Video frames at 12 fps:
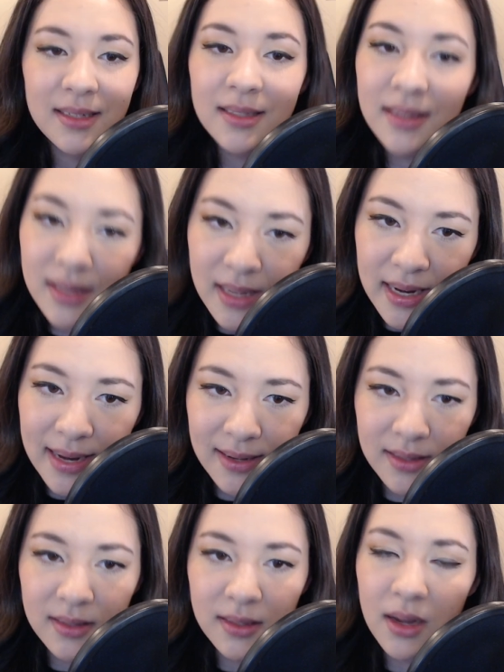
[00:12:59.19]

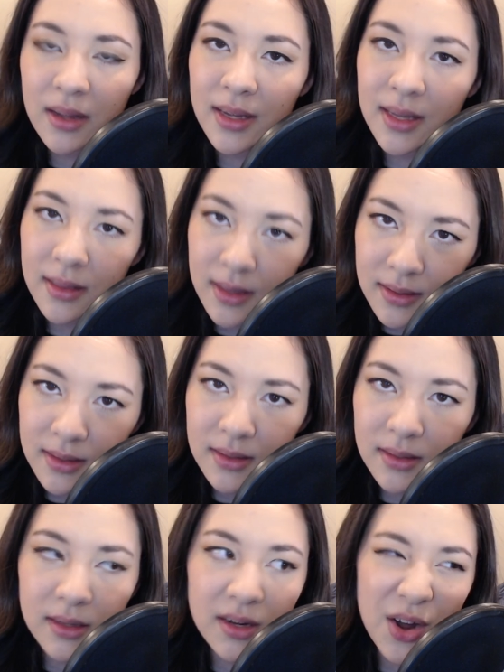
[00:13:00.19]
Six, this
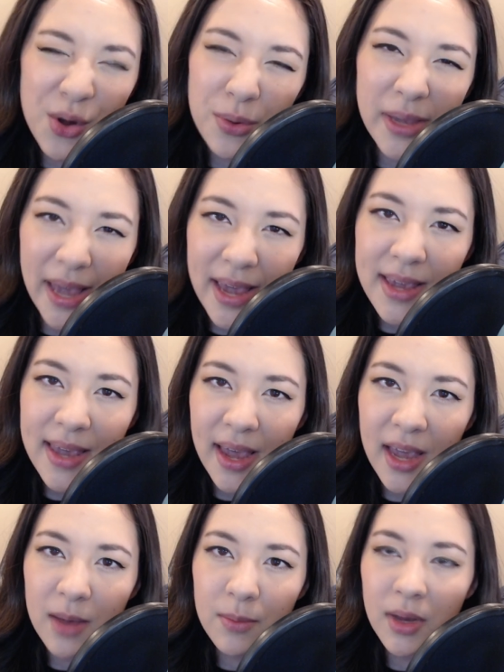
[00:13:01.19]
is an okay
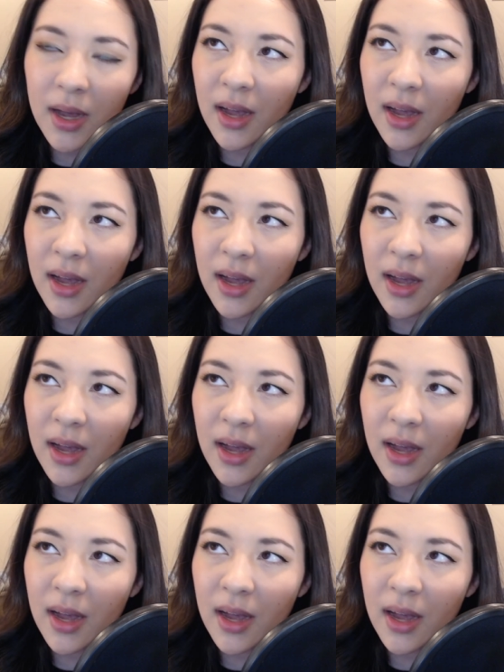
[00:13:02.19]
game.